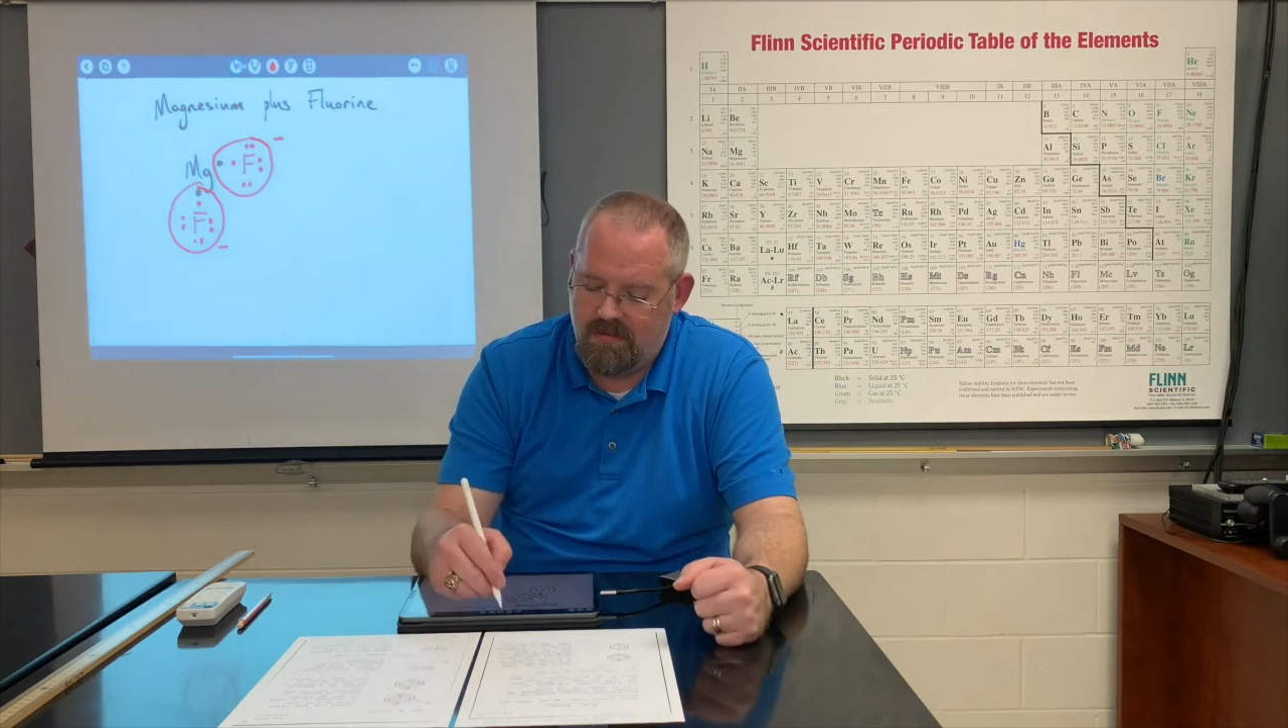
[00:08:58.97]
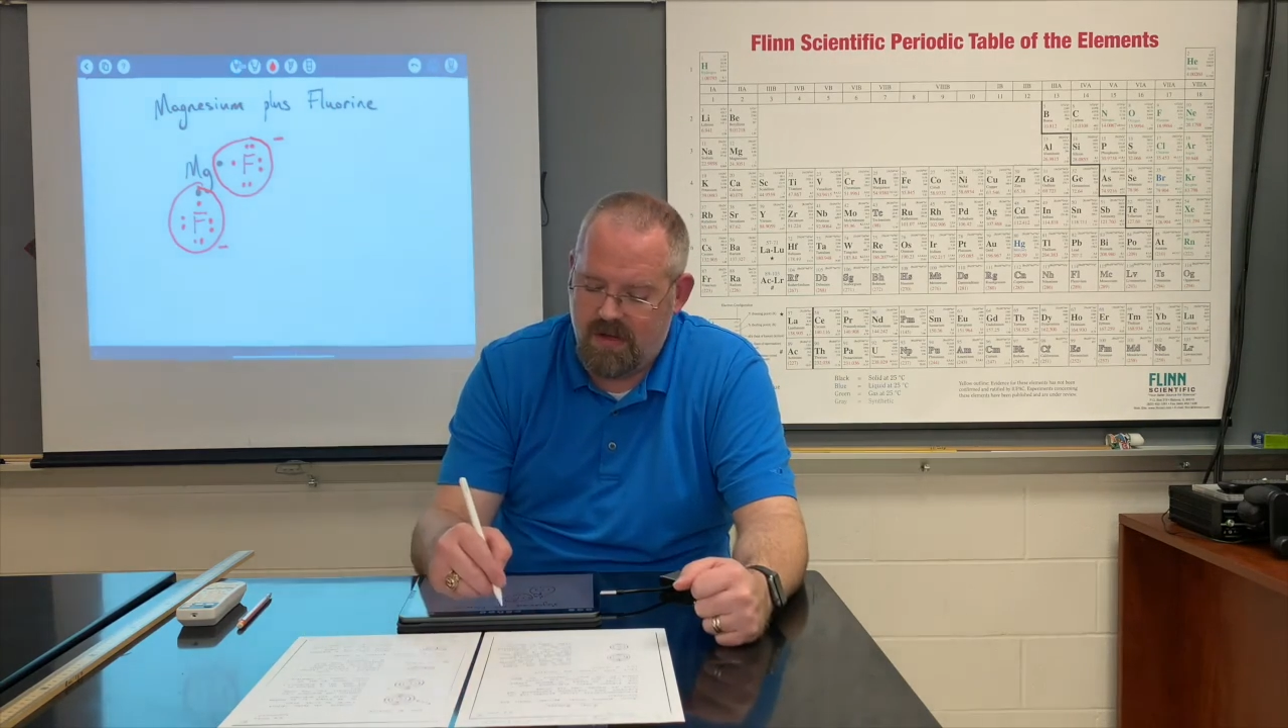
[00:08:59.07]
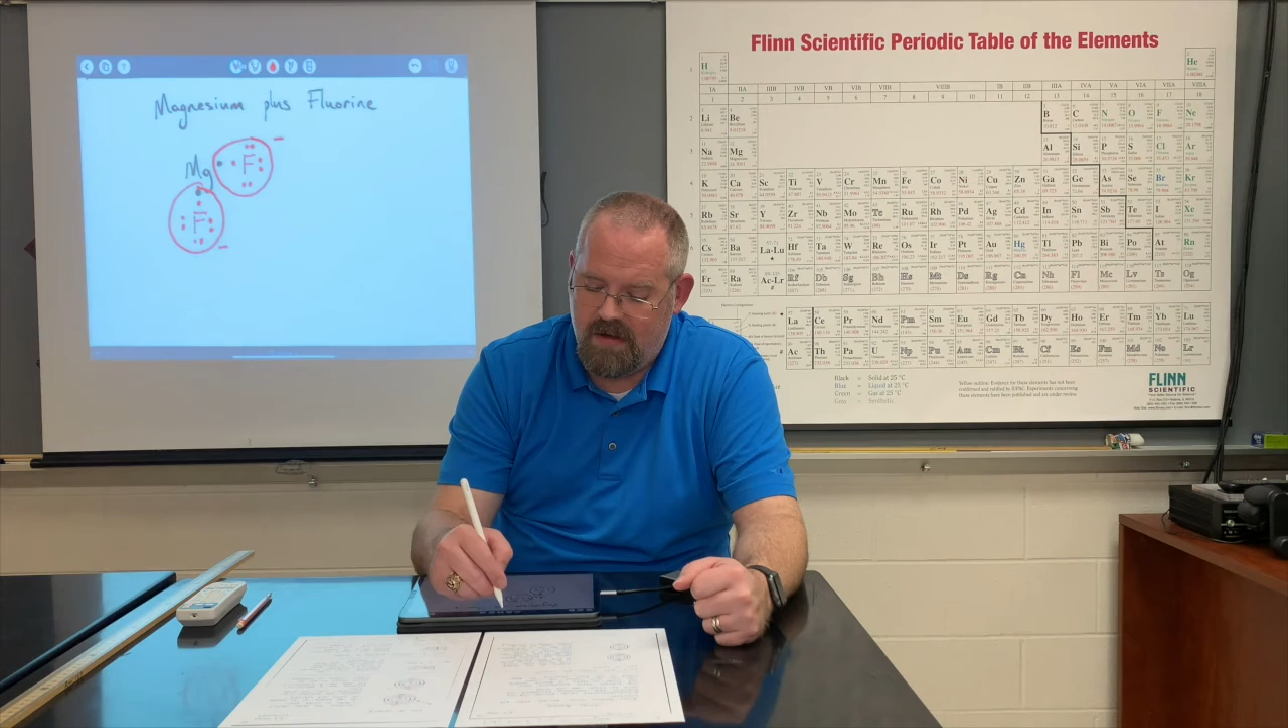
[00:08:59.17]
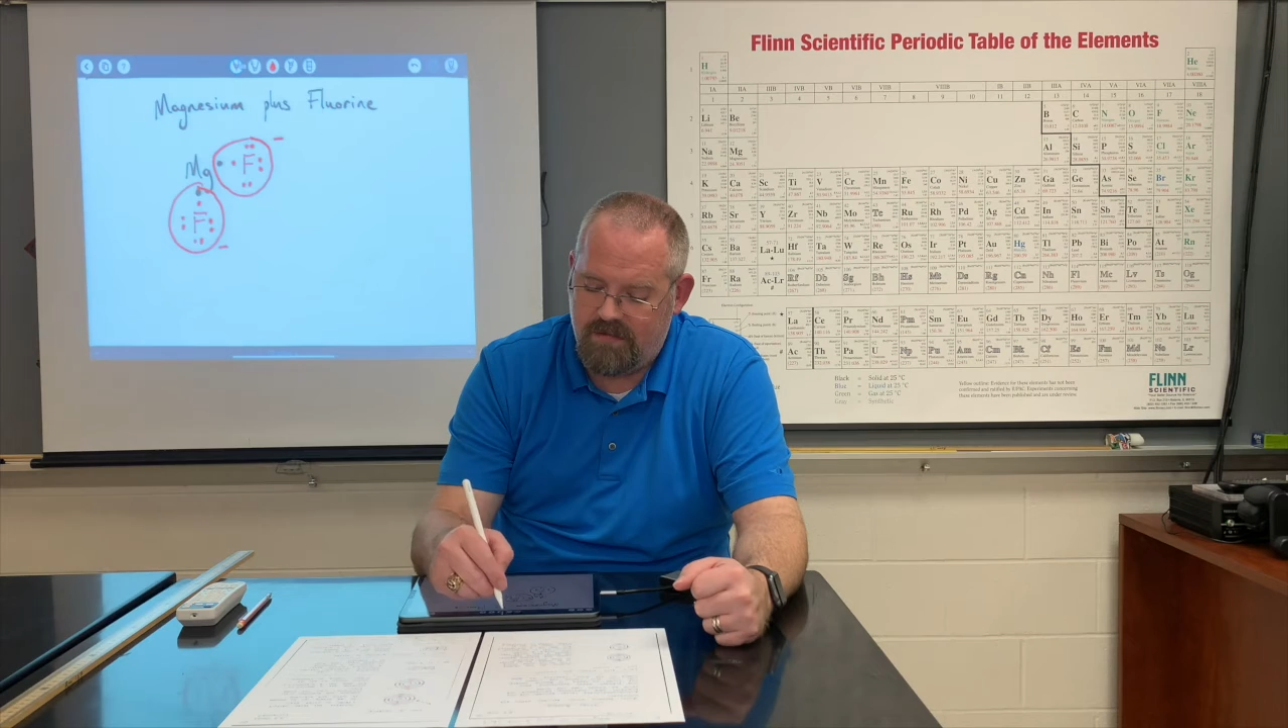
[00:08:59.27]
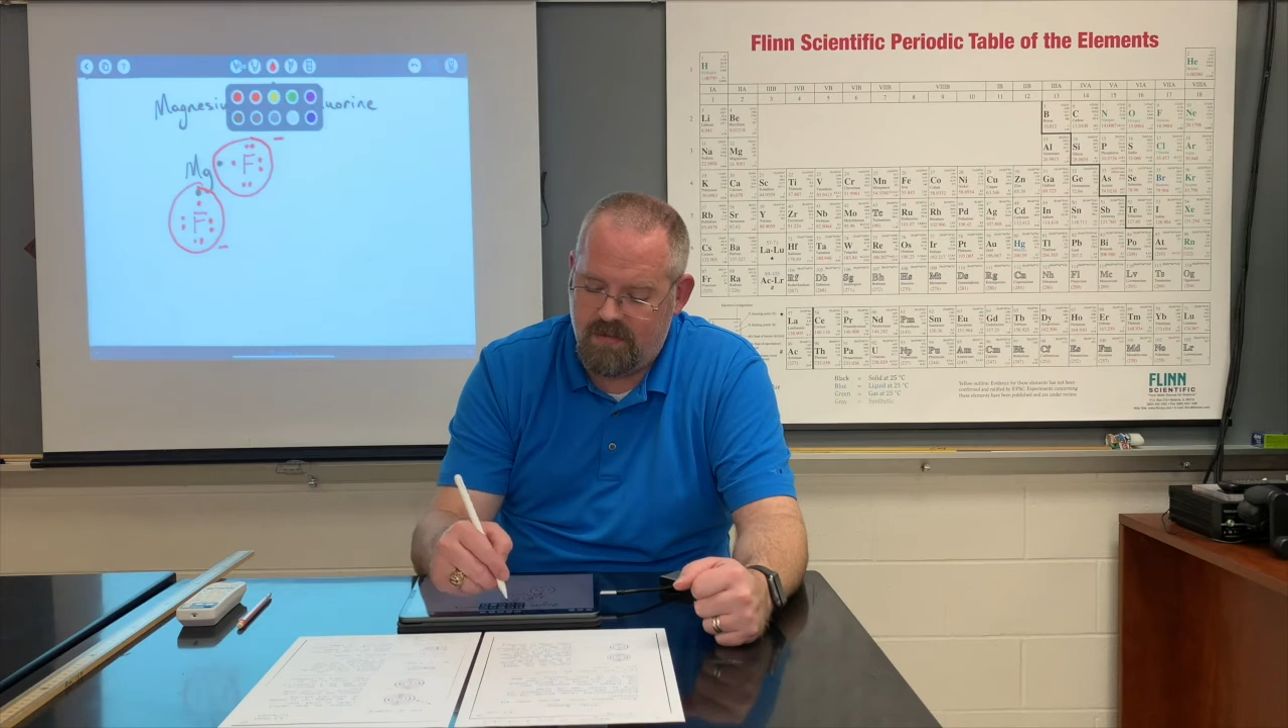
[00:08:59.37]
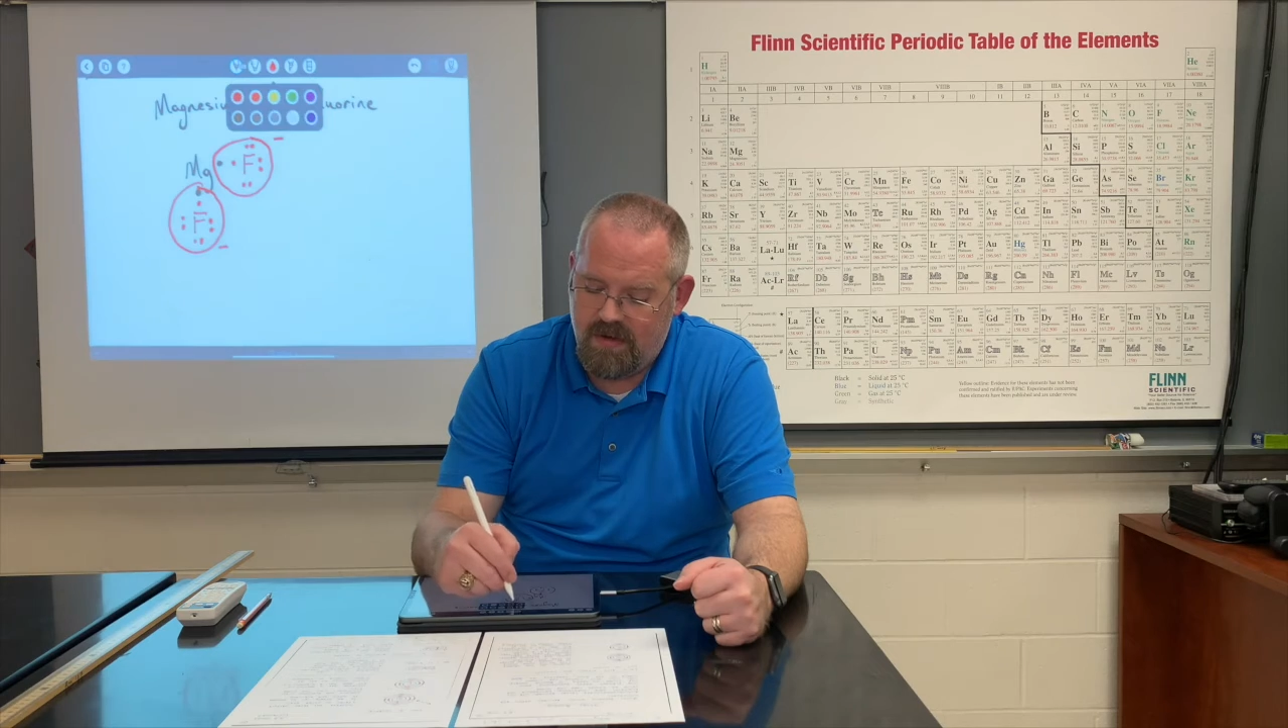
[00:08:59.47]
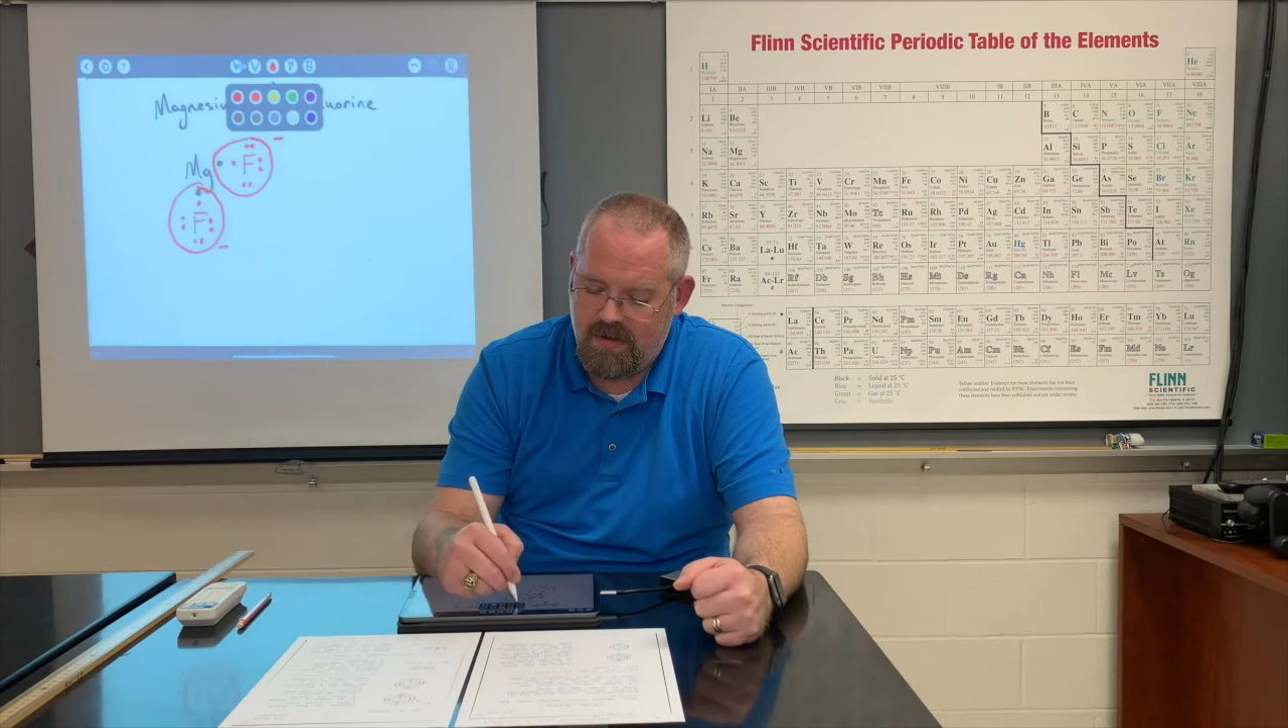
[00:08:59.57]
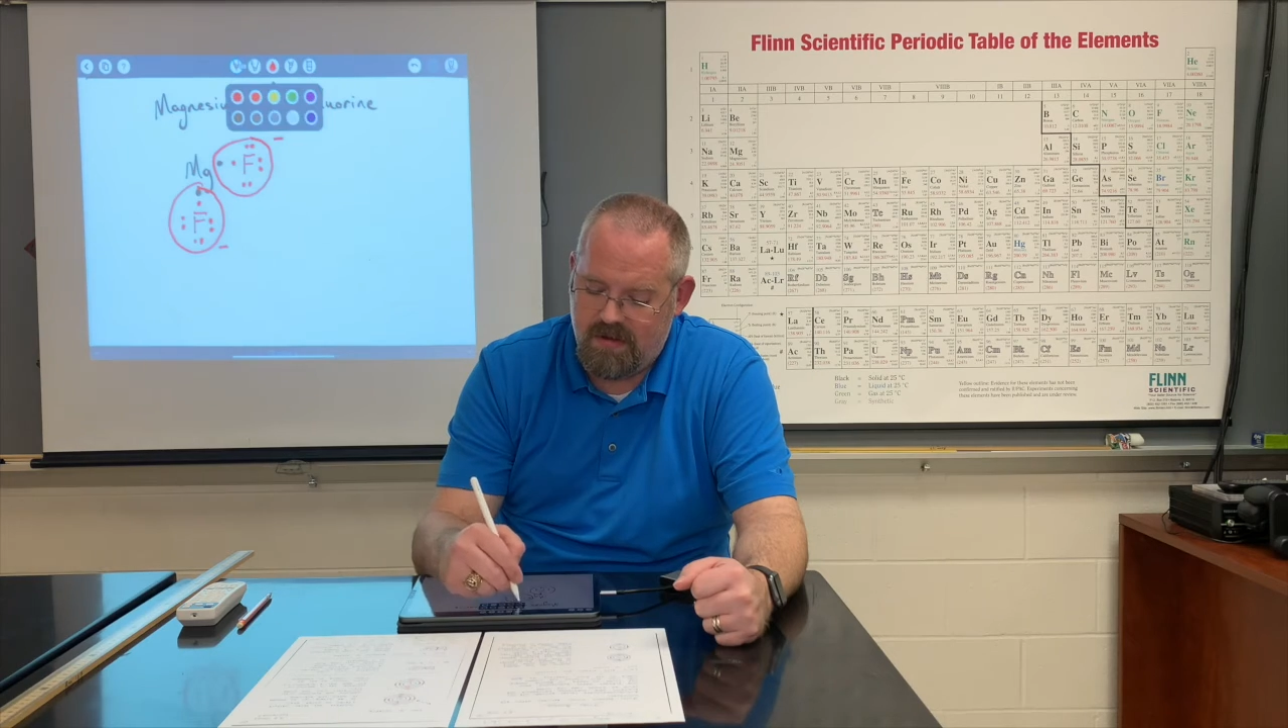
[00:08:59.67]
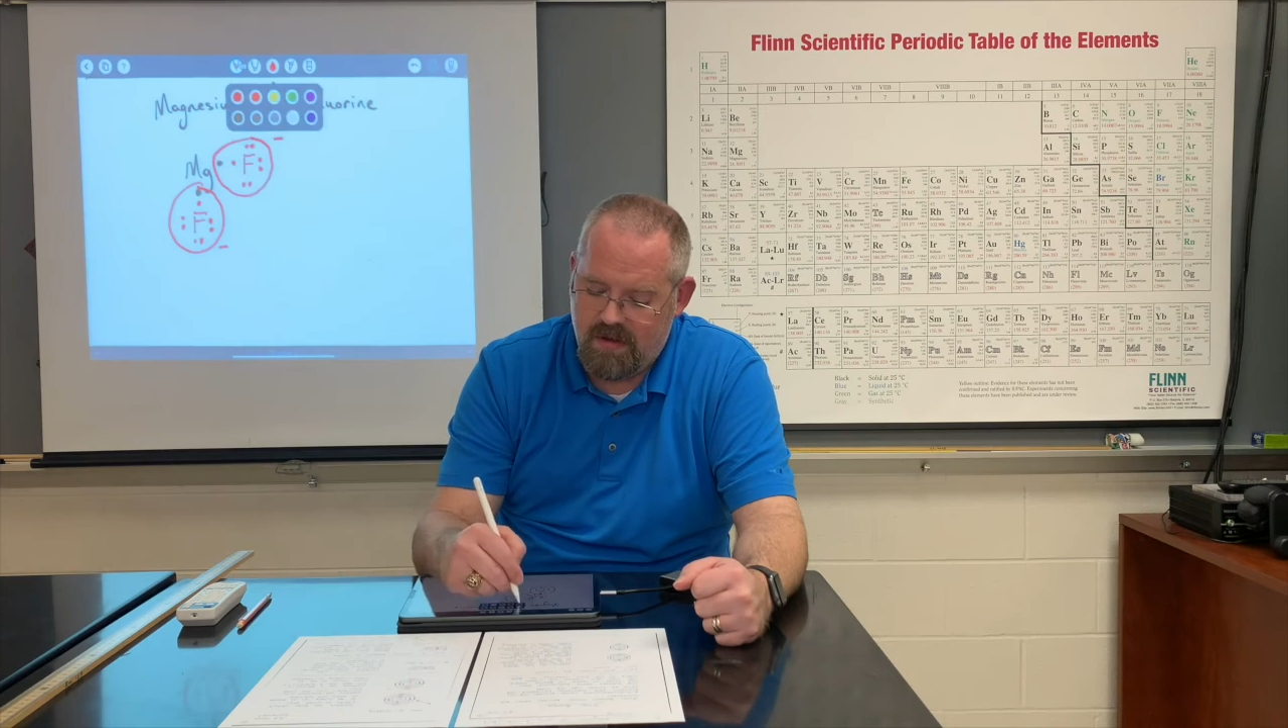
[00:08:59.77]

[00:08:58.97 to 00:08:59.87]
left with